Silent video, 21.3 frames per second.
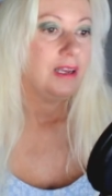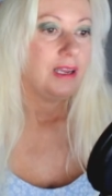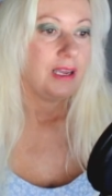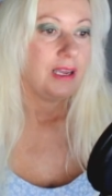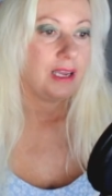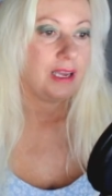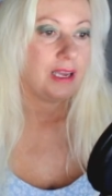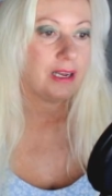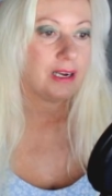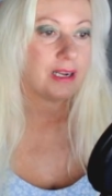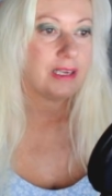
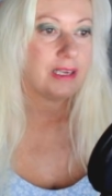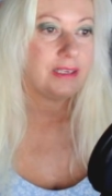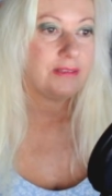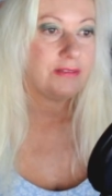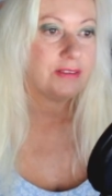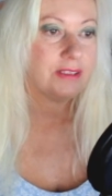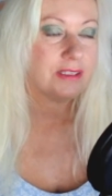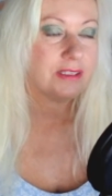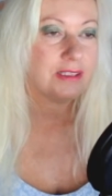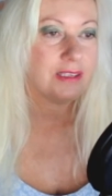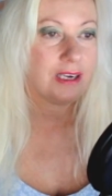And I
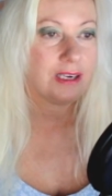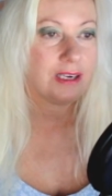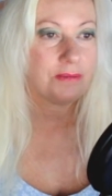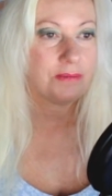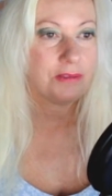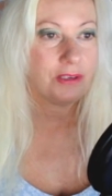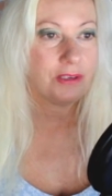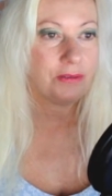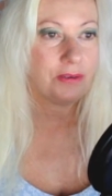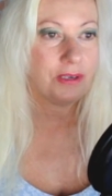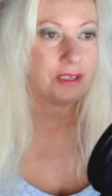even
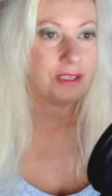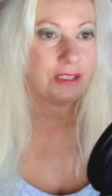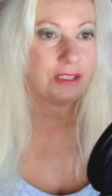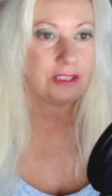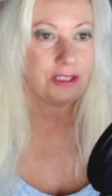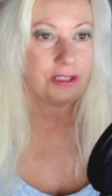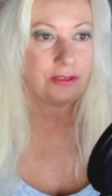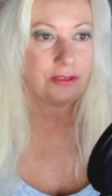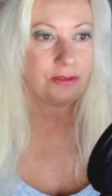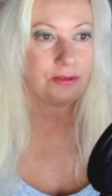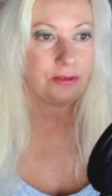stopped going
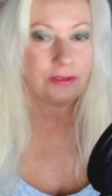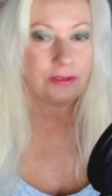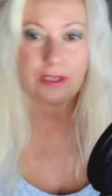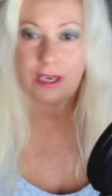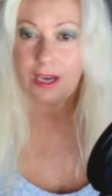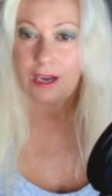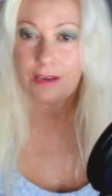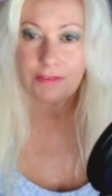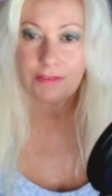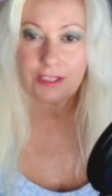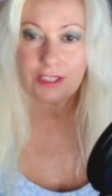to
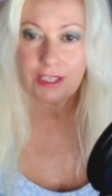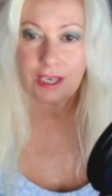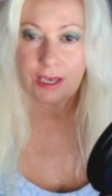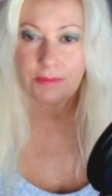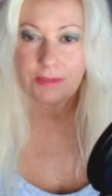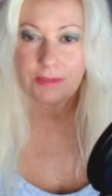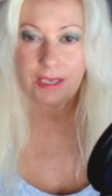coffee shops.